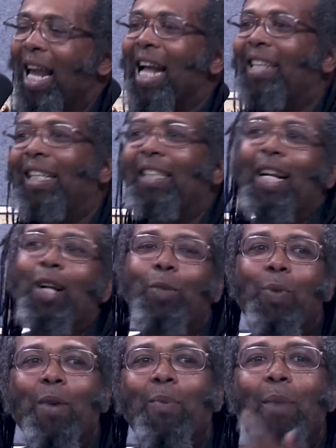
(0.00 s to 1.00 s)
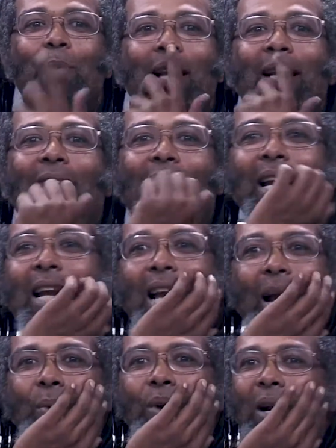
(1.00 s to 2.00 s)
And I sit there spending my money like,
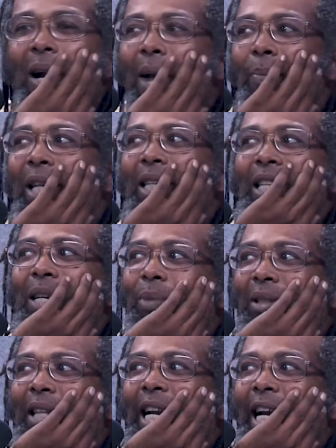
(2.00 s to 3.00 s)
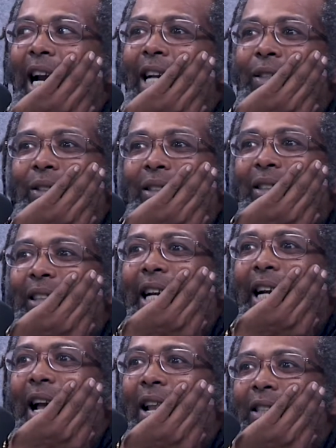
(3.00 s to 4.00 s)
I wonder how many teams of psychiatrists and
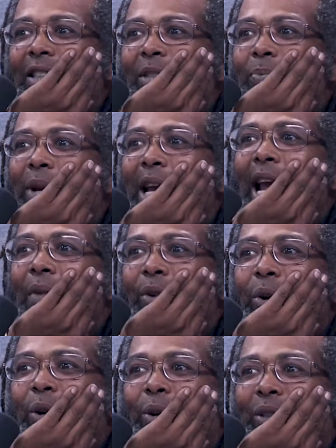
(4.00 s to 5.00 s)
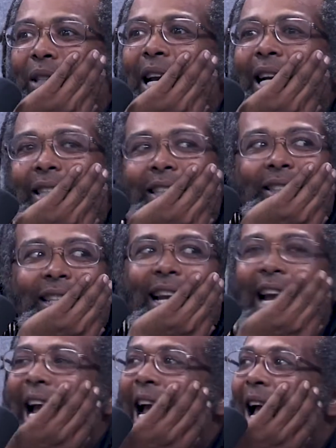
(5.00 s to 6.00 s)
psychologists and behavioral scientists they
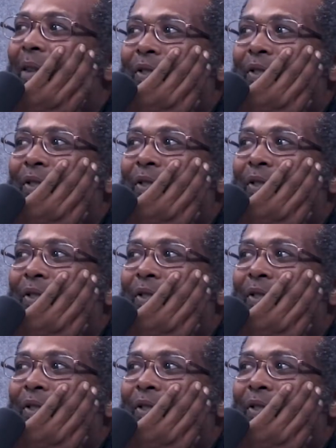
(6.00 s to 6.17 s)
have